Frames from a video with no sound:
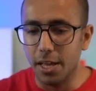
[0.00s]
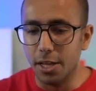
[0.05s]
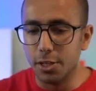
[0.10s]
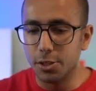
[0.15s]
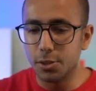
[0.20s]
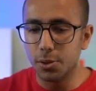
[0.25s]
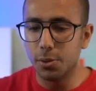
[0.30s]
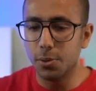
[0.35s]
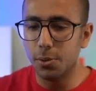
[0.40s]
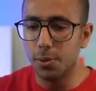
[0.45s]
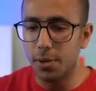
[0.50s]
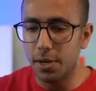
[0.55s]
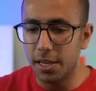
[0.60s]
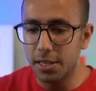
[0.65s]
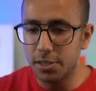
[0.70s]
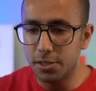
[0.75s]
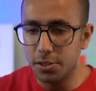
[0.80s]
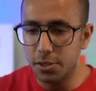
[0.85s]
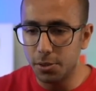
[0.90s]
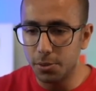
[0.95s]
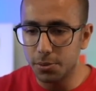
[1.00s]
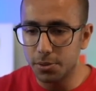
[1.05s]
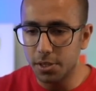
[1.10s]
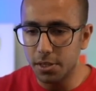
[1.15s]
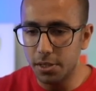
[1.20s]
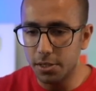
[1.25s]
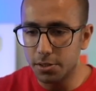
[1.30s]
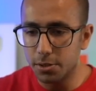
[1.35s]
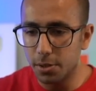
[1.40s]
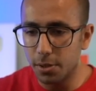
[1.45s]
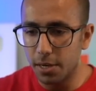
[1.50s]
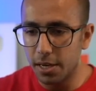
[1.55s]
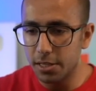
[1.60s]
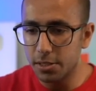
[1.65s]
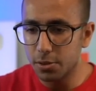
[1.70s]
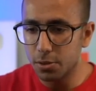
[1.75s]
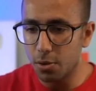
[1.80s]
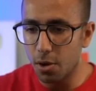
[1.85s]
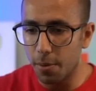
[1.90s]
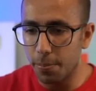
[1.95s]
So let's use it. So
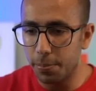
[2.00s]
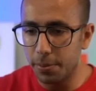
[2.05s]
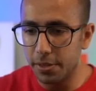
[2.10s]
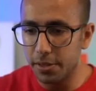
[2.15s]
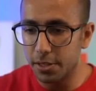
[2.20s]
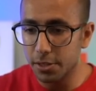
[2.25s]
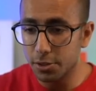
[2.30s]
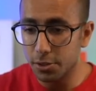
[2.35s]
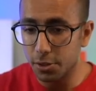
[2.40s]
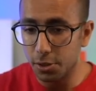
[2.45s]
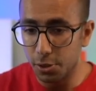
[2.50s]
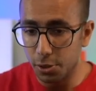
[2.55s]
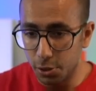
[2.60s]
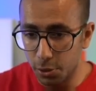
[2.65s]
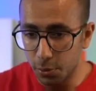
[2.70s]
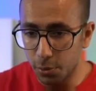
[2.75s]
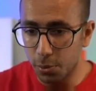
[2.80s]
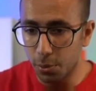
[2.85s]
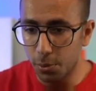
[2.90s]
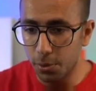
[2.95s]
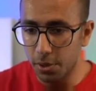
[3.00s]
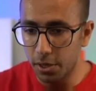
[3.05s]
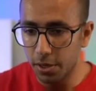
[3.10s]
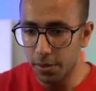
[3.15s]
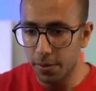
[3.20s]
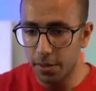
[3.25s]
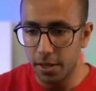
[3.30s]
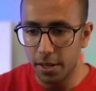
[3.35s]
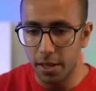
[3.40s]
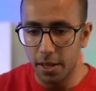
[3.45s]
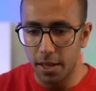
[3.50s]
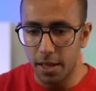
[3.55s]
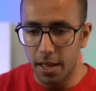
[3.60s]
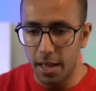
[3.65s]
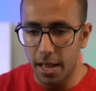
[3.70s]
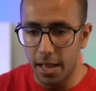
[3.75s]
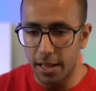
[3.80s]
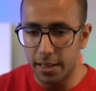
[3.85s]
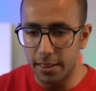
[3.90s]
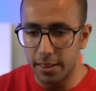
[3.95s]
let's copy this new code
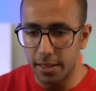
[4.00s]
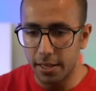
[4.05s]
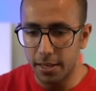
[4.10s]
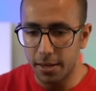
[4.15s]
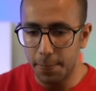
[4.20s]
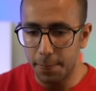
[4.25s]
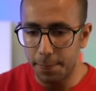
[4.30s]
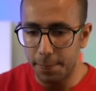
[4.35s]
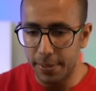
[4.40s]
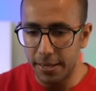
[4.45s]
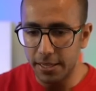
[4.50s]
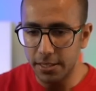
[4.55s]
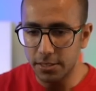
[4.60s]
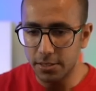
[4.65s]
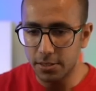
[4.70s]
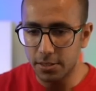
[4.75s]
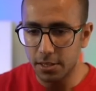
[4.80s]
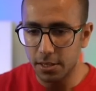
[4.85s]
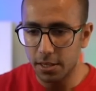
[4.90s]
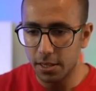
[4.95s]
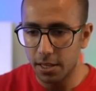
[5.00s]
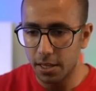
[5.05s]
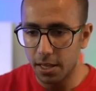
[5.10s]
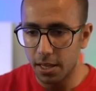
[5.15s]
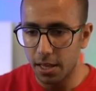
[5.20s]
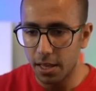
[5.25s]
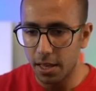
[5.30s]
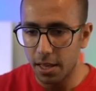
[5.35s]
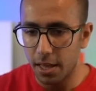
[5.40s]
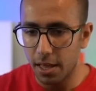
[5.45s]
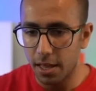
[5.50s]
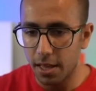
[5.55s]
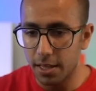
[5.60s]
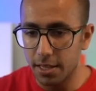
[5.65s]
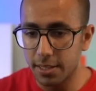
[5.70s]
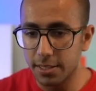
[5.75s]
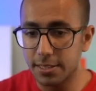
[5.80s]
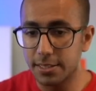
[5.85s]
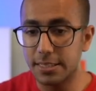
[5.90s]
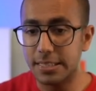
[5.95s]
and then paste.
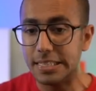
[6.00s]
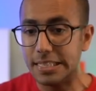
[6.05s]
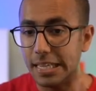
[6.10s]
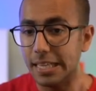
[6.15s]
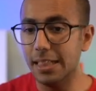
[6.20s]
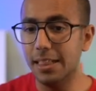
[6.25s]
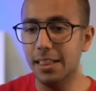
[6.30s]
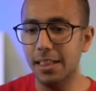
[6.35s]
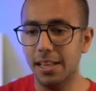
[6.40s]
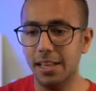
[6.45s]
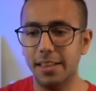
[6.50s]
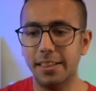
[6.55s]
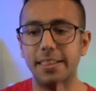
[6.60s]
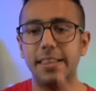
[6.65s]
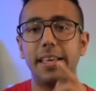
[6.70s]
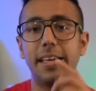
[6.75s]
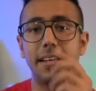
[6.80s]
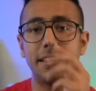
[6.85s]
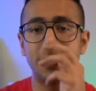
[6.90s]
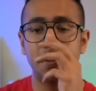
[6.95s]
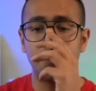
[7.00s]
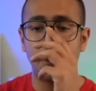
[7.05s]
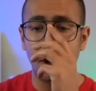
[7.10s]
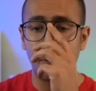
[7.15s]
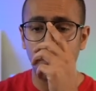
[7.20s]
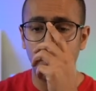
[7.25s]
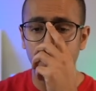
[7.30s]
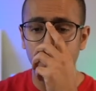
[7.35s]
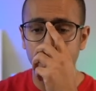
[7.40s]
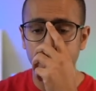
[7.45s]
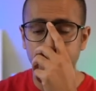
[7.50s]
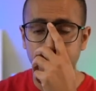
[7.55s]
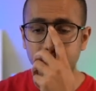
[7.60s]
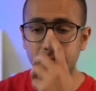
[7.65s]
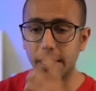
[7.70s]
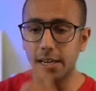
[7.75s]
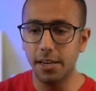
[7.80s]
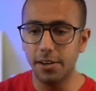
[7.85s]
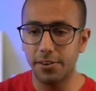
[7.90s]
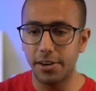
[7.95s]
Still there is a problem. It is
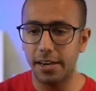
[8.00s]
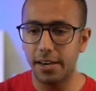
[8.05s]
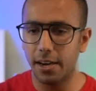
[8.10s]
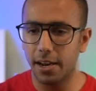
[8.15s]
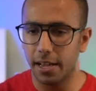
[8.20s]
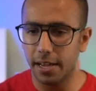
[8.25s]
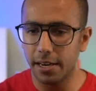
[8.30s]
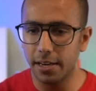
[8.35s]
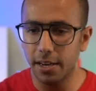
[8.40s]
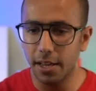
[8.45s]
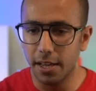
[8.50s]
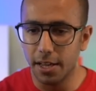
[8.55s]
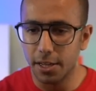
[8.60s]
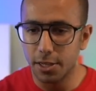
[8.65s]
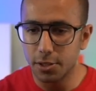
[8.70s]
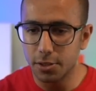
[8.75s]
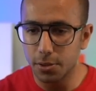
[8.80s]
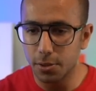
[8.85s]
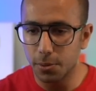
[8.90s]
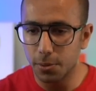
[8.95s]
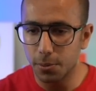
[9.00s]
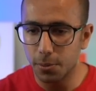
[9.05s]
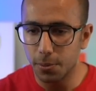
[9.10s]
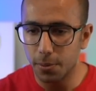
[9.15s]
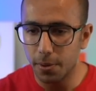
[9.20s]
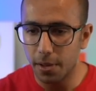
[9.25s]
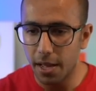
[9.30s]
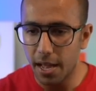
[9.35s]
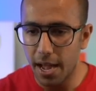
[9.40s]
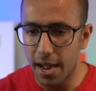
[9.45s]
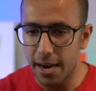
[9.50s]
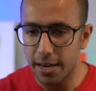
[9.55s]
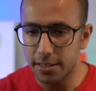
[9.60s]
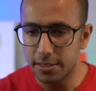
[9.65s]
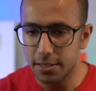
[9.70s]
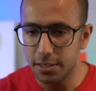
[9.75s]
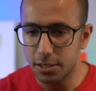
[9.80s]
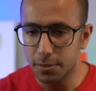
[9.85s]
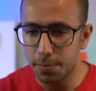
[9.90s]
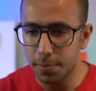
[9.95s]
still red line. So add
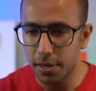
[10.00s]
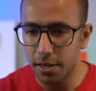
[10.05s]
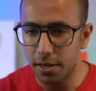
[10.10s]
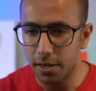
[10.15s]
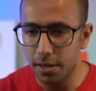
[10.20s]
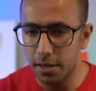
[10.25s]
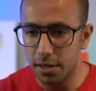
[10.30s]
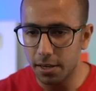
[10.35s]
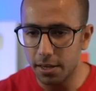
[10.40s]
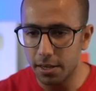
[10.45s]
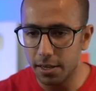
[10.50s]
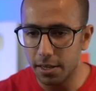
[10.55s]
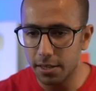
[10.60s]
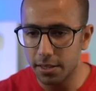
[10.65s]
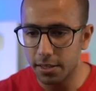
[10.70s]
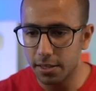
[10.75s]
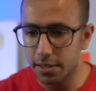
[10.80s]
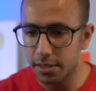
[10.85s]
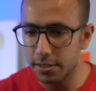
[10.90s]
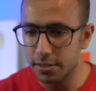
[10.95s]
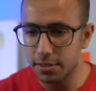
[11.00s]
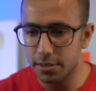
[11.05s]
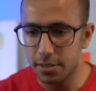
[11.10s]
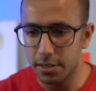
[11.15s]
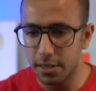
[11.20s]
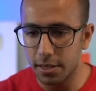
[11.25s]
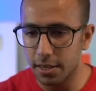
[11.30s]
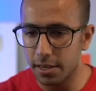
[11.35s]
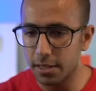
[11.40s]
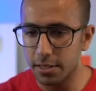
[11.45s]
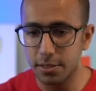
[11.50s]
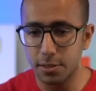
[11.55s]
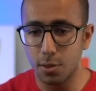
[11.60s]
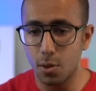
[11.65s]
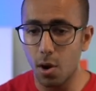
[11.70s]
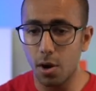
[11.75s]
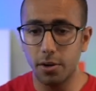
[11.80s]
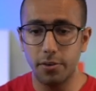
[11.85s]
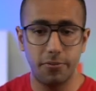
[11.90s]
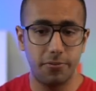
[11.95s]
suspend, it is, it is
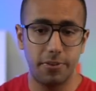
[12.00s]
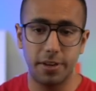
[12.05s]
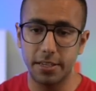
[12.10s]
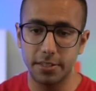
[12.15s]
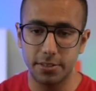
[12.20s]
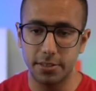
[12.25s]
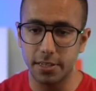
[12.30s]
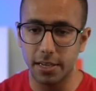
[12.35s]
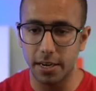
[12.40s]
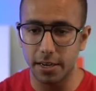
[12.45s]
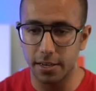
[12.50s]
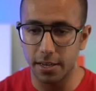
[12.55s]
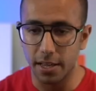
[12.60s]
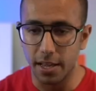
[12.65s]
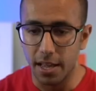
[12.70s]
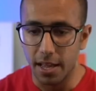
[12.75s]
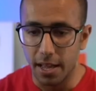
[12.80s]
not fixed yet.